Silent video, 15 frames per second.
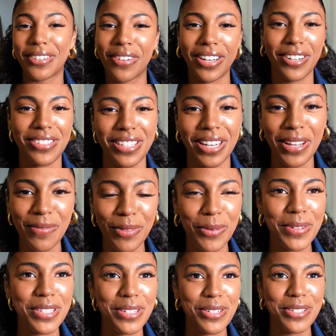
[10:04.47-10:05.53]
creators and
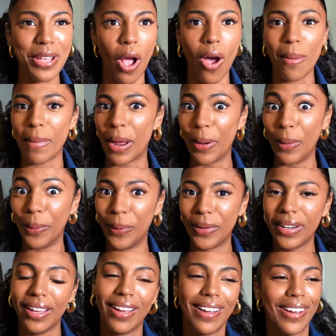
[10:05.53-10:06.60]
influencers on my own.
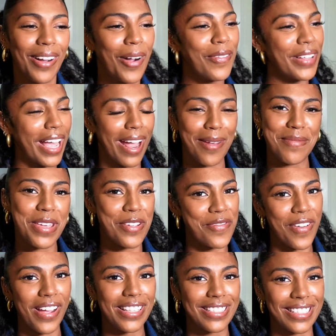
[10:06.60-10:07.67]
Hopefully I make
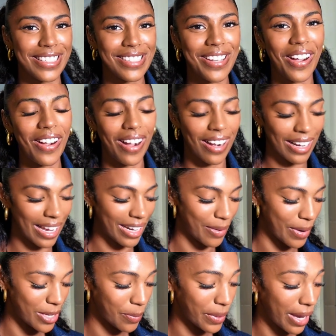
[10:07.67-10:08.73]
friends and talk.
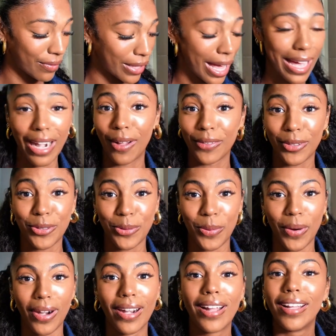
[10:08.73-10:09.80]
Anyways, we have to head out the
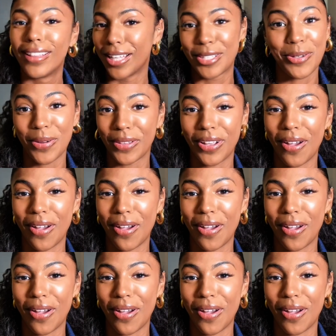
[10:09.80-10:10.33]
door. Let's go to the